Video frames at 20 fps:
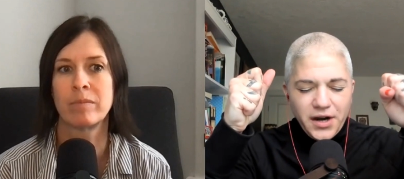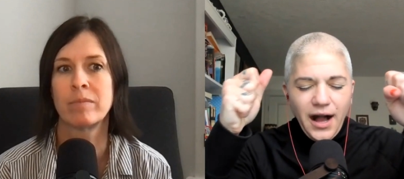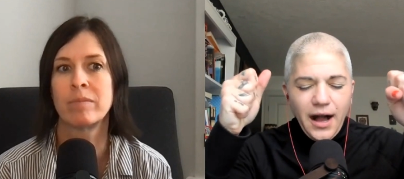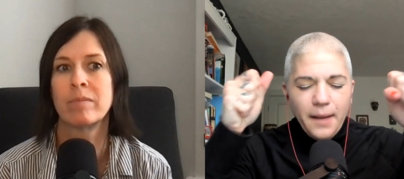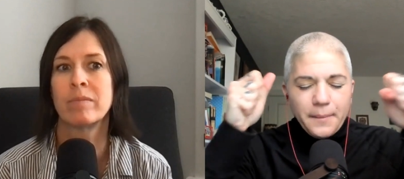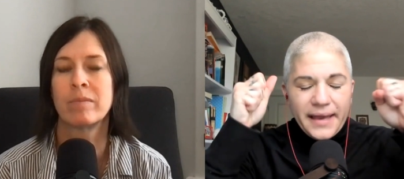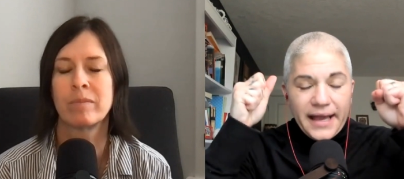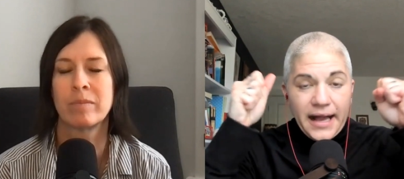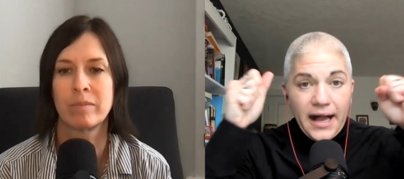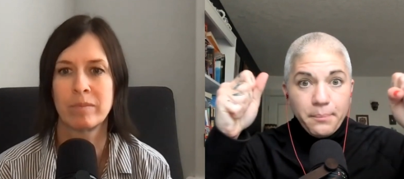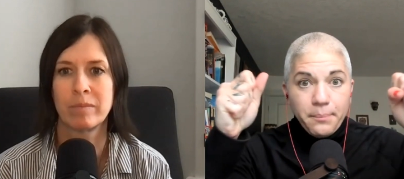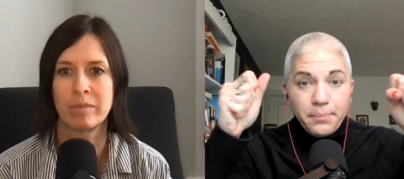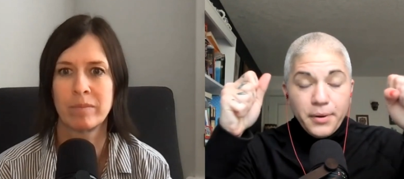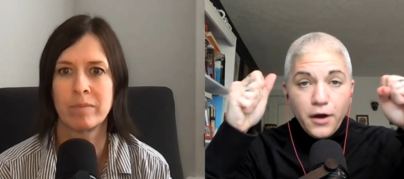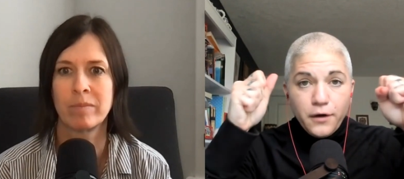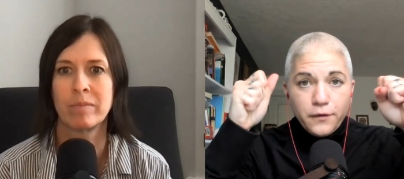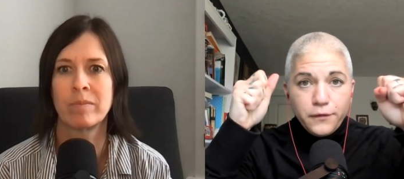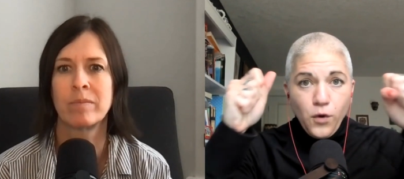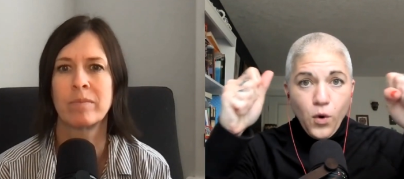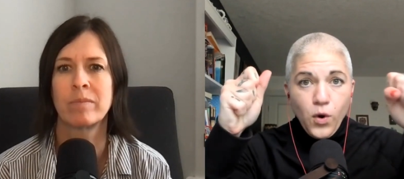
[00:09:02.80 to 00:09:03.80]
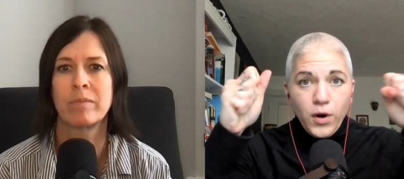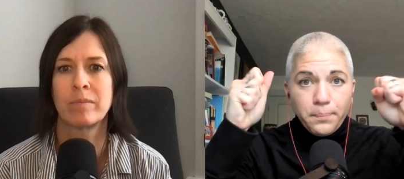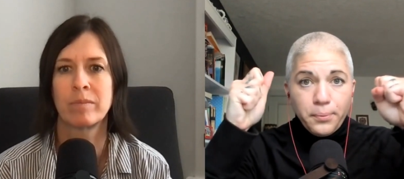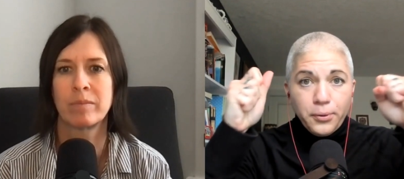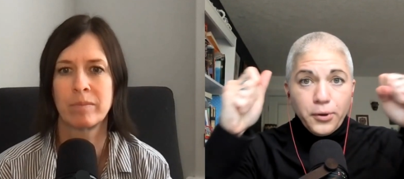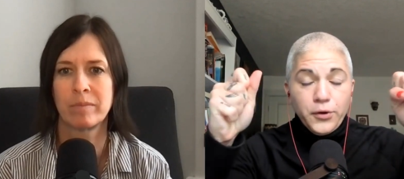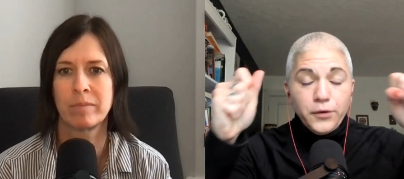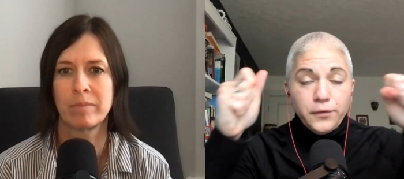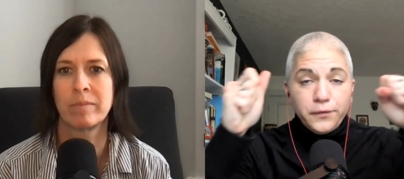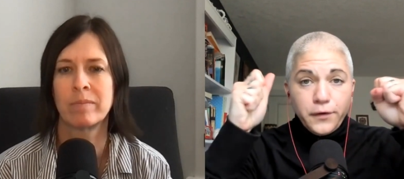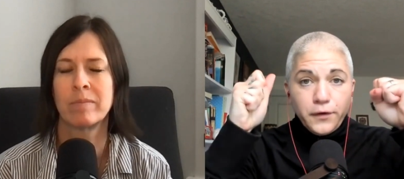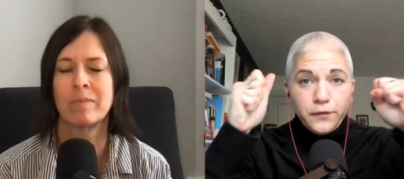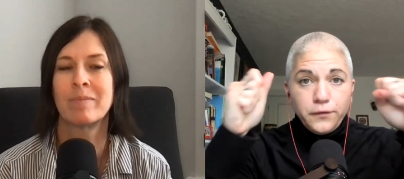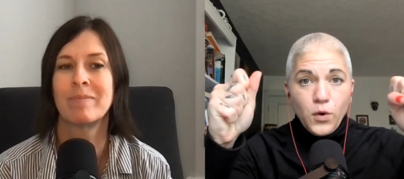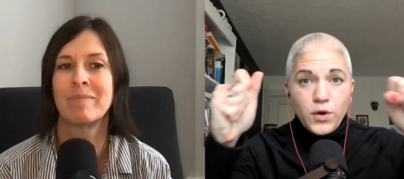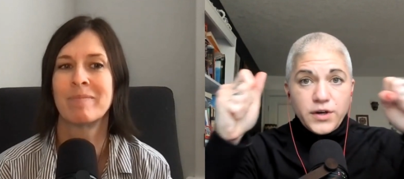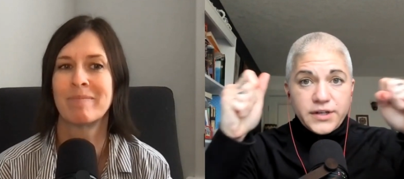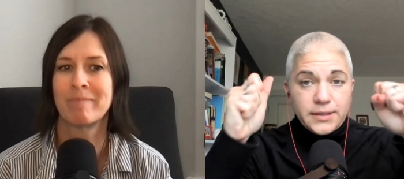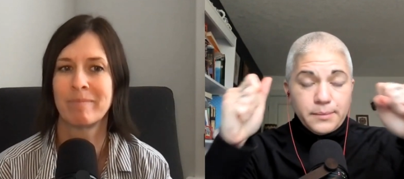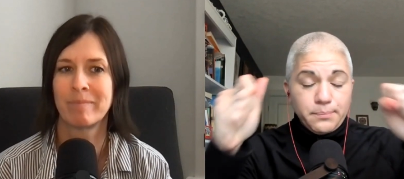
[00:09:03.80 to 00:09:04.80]
Speaker 1: coming up for proof,
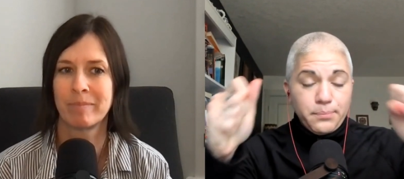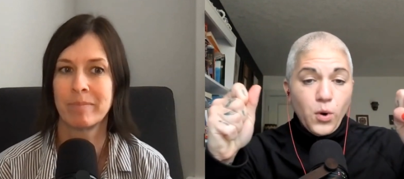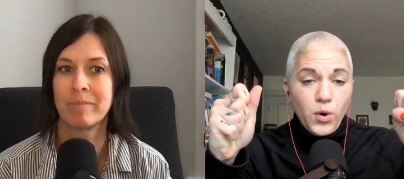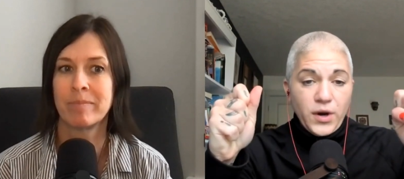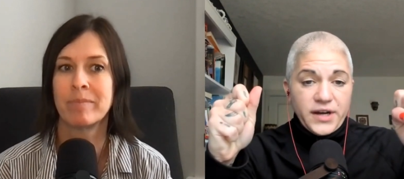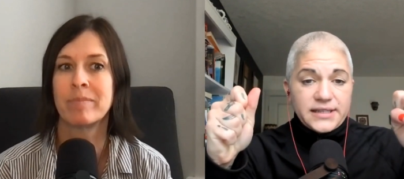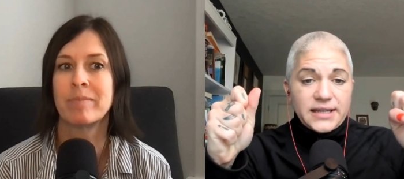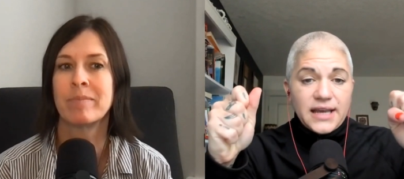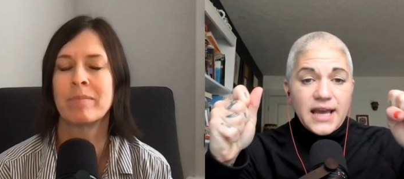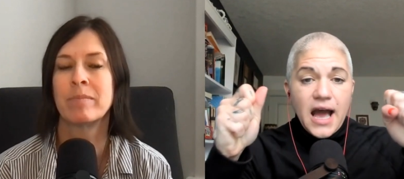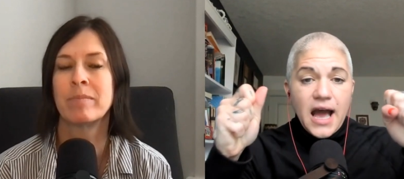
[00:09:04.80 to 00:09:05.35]
for support.